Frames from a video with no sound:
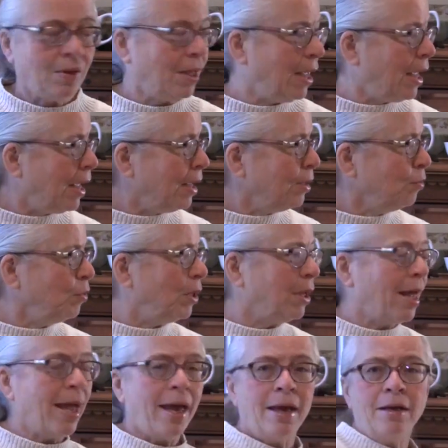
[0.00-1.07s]
And
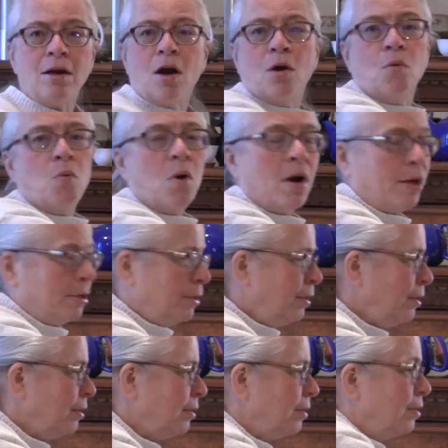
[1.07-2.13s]
we'll add our water.